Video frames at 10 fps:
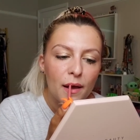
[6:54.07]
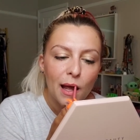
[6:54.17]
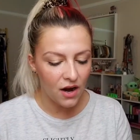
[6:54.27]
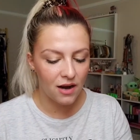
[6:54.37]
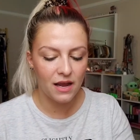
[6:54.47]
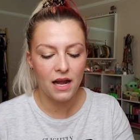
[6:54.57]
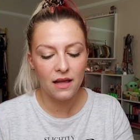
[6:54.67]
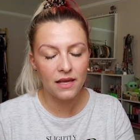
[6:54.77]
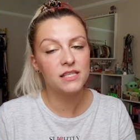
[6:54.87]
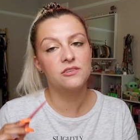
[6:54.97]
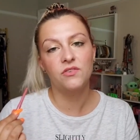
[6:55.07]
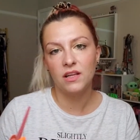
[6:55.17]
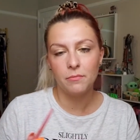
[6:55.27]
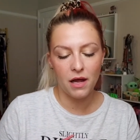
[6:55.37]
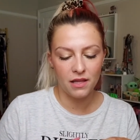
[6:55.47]
All right, and I like to fill
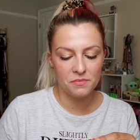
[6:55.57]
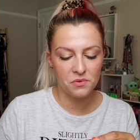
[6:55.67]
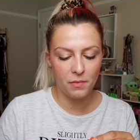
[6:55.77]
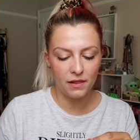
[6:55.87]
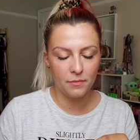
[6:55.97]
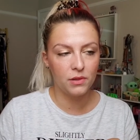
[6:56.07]
in my lips with my lip